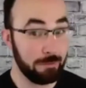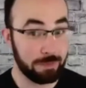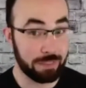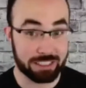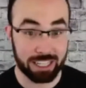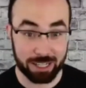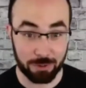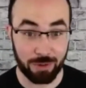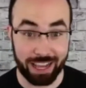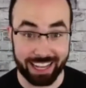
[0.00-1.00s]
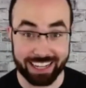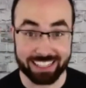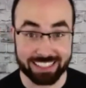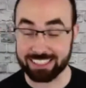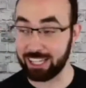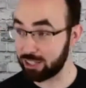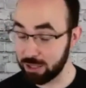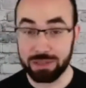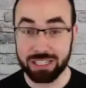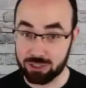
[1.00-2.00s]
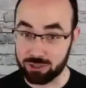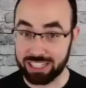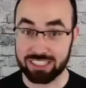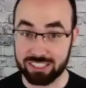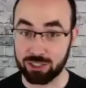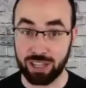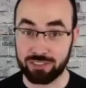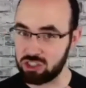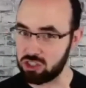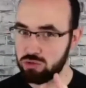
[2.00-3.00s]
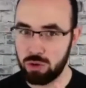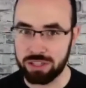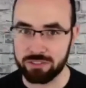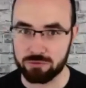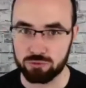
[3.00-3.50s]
I'll tell you what, it's there can be stresses in your life that you don't even